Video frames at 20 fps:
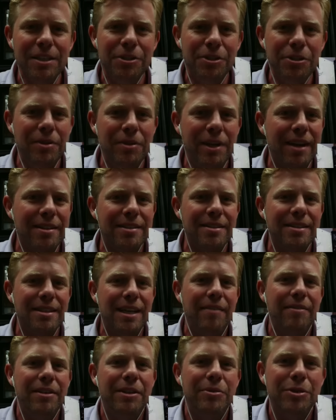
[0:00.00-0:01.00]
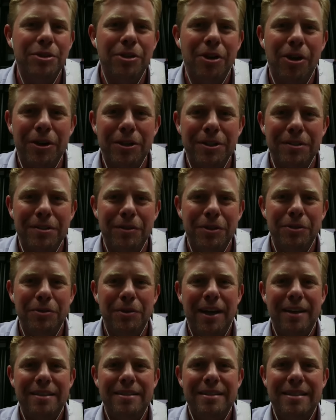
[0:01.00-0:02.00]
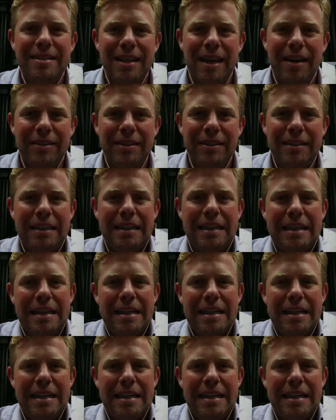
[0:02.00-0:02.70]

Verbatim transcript: 2007, it was August of 2007.